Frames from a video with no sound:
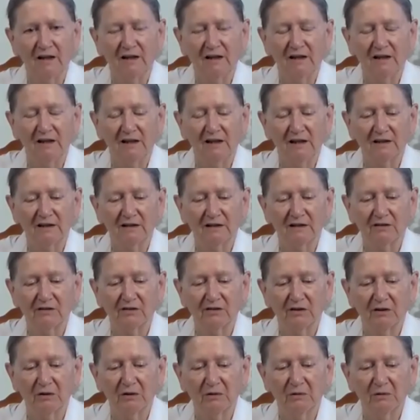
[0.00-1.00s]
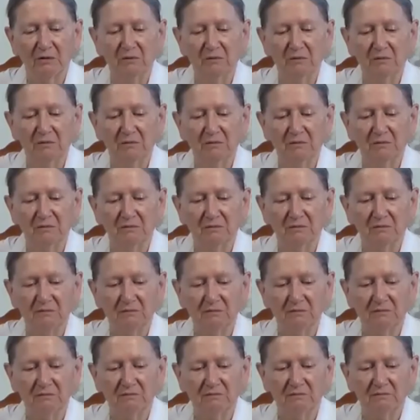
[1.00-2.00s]
And so
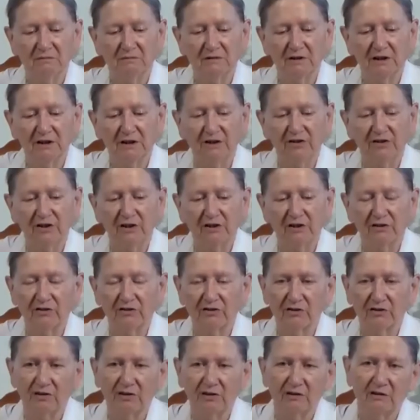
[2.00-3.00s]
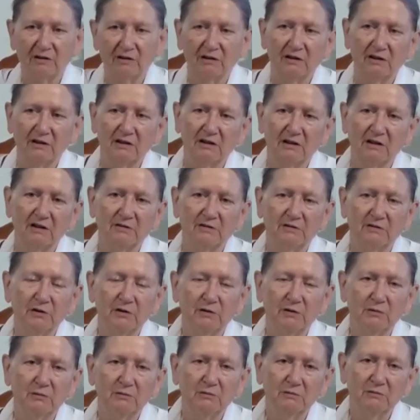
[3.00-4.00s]
he says, if
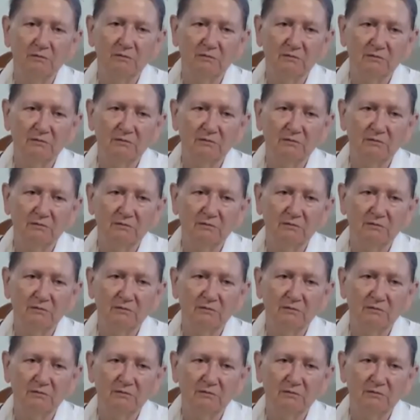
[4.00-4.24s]
you